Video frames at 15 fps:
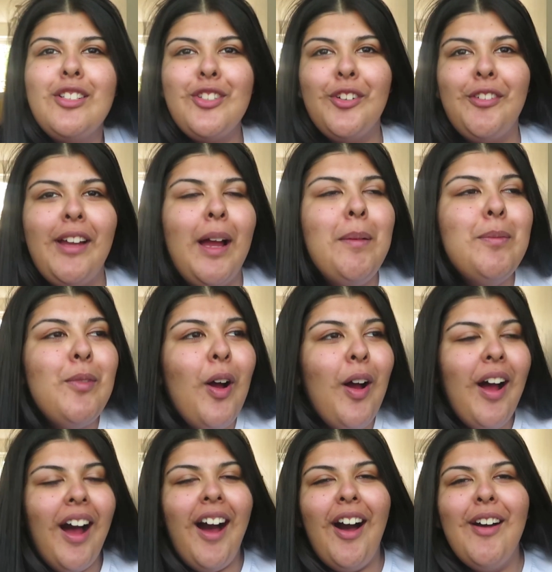sorry,
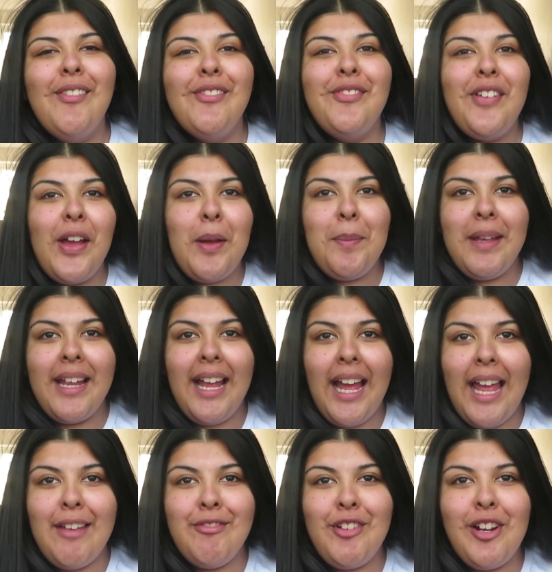I'm filming
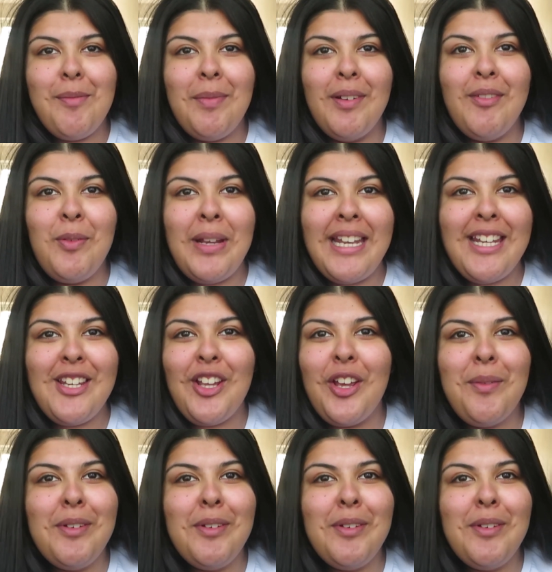in front of my window,